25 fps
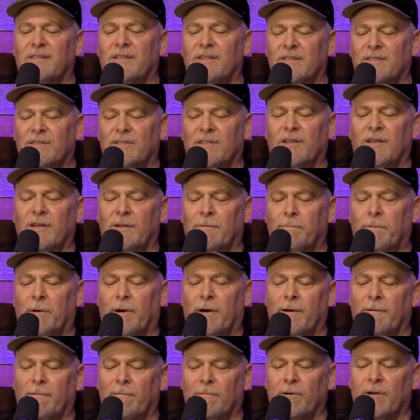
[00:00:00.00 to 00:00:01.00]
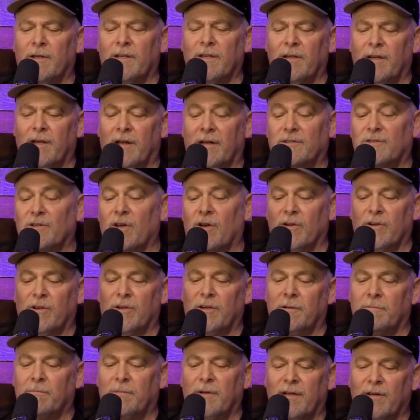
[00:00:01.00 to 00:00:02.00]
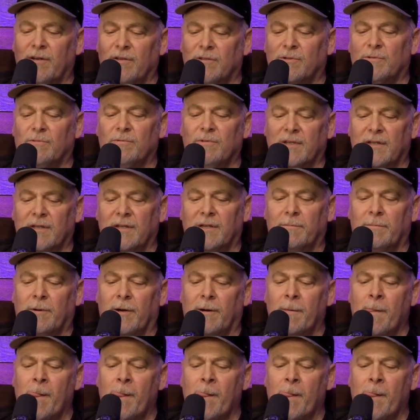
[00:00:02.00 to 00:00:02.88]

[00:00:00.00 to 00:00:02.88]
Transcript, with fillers: This is the good part, really good. It's all good, but here's a really good part.